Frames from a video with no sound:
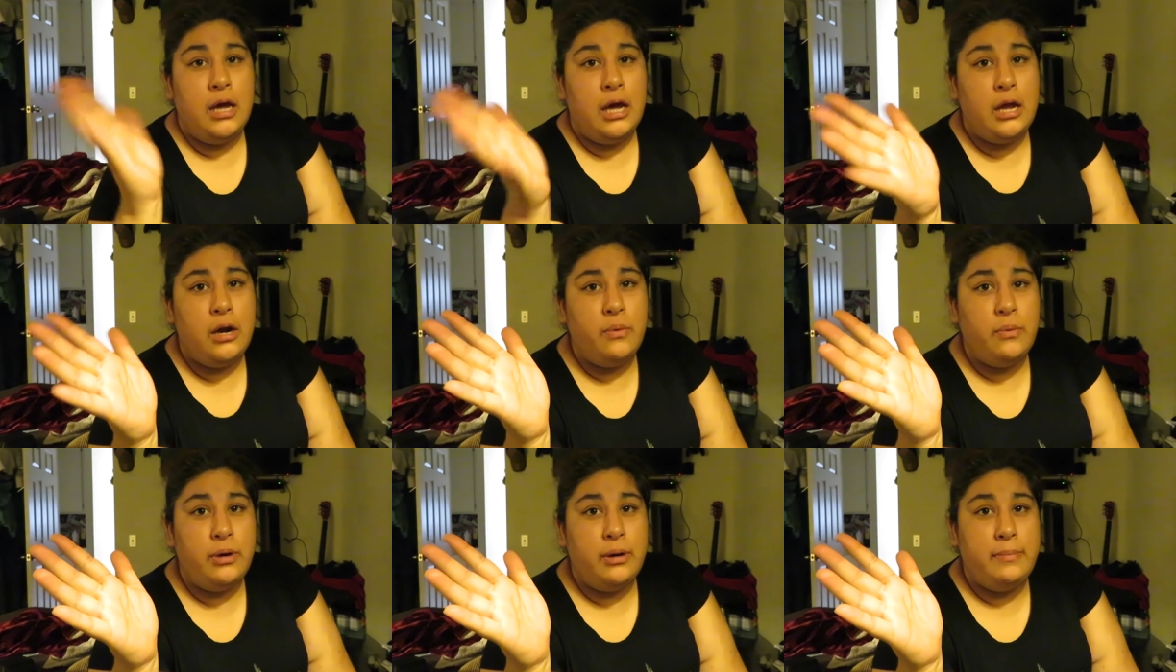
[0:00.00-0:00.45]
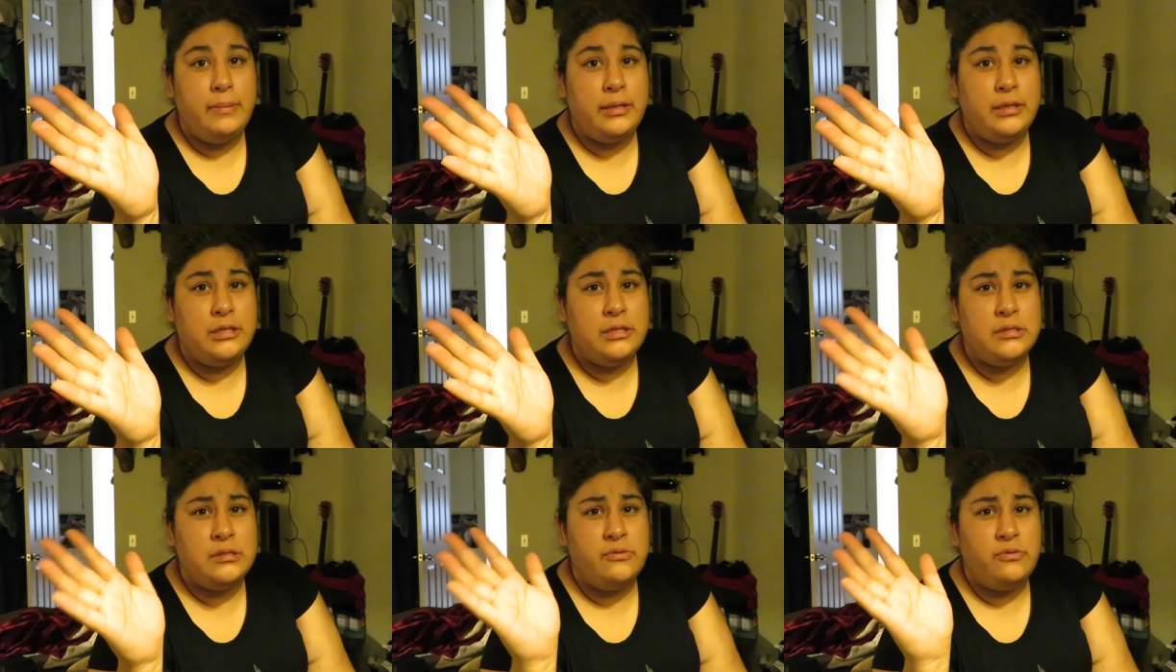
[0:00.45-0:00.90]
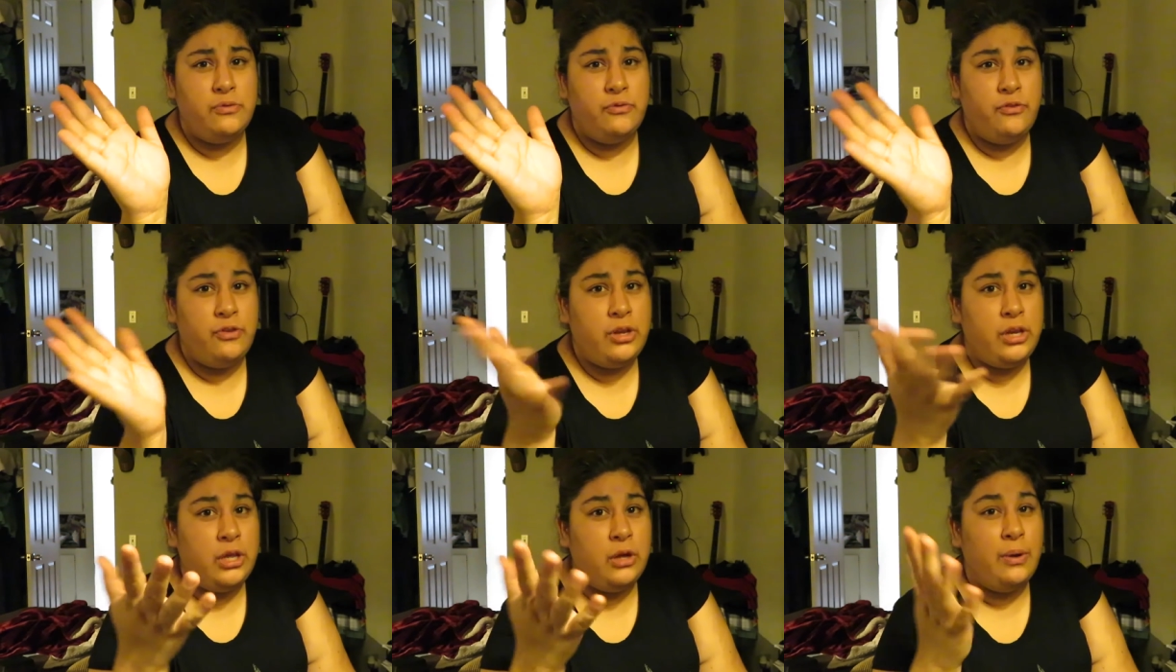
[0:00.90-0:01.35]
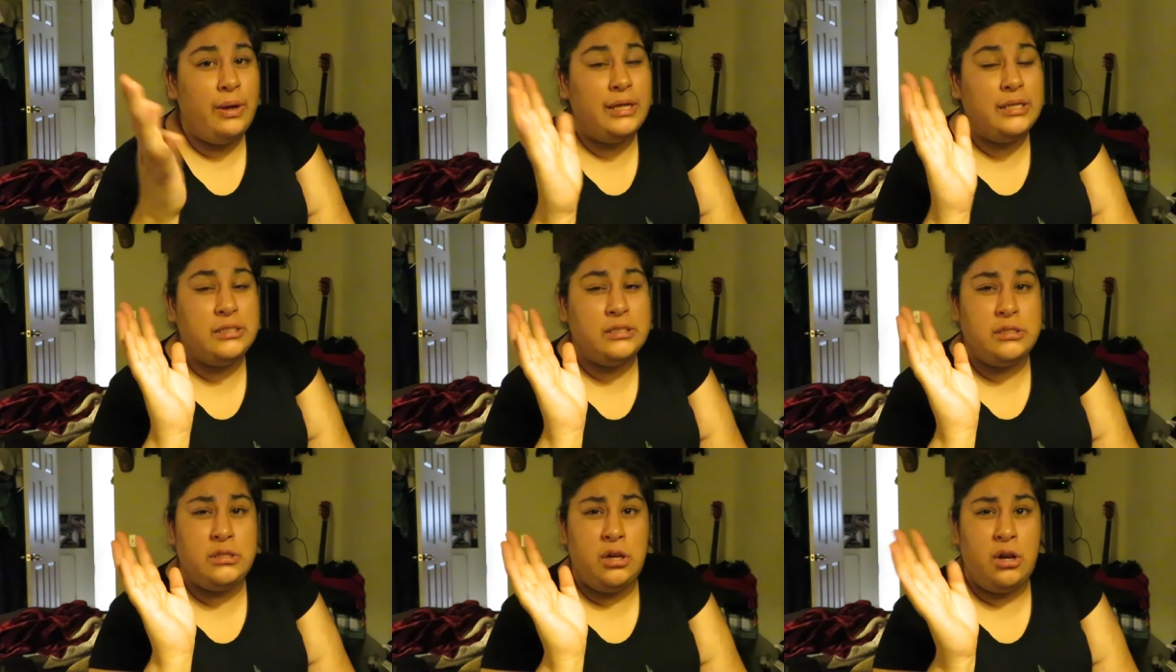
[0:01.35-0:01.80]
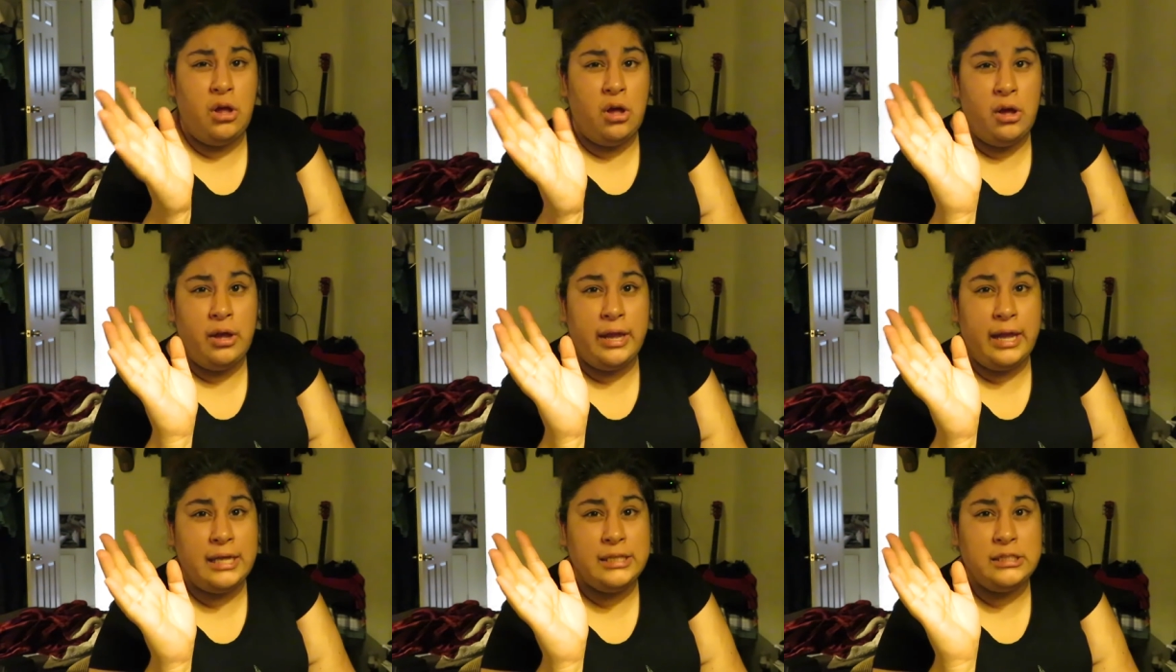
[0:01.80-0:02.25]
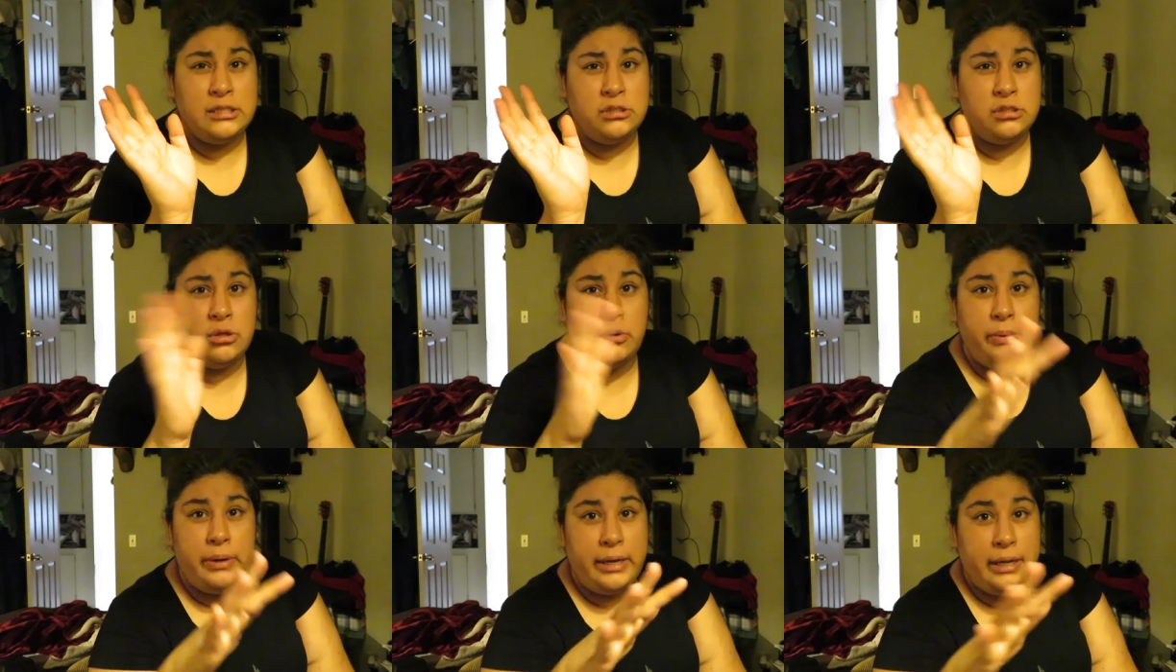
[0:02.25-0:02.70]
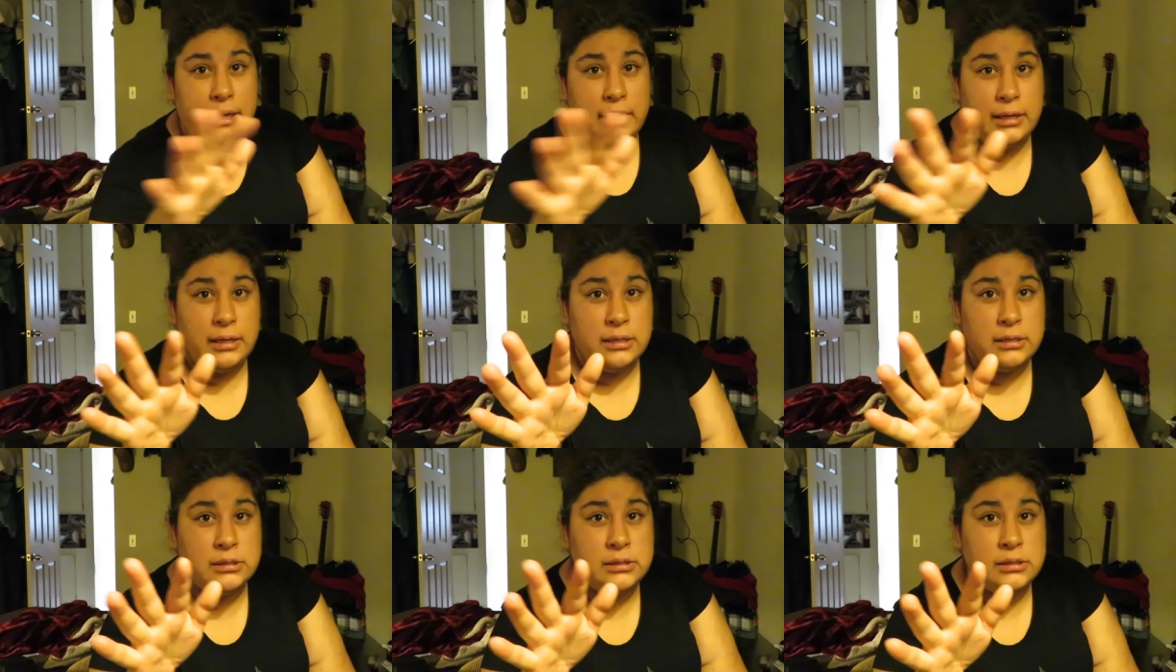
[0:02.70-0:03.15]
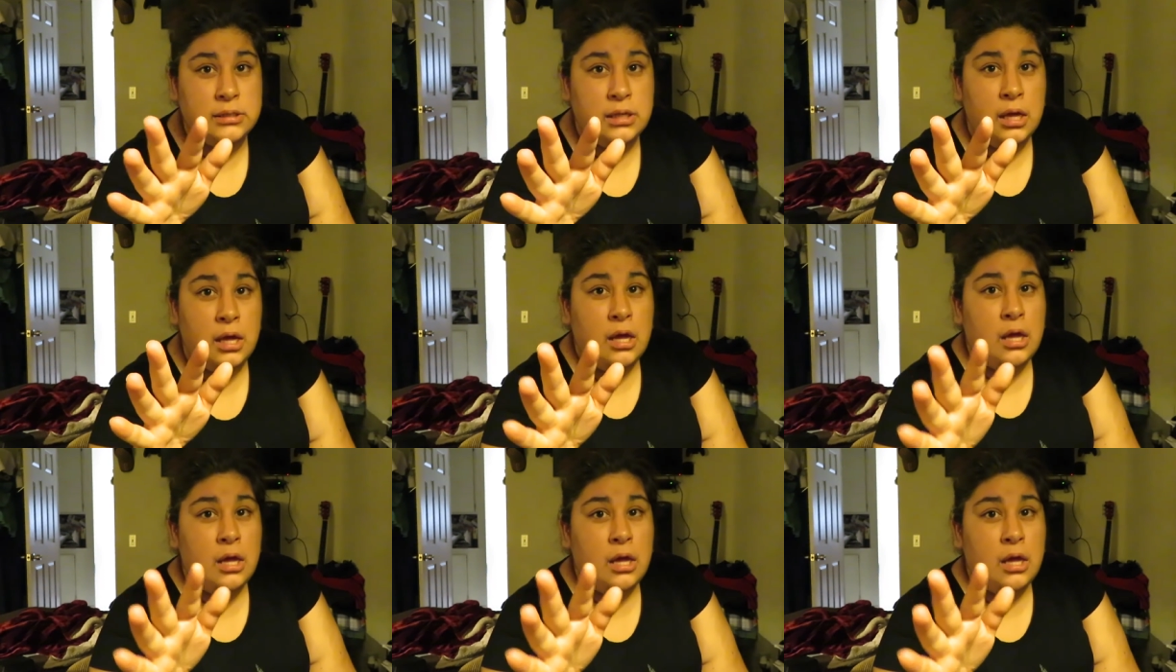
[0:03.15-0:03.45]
I don't want to make this video as long as it already is.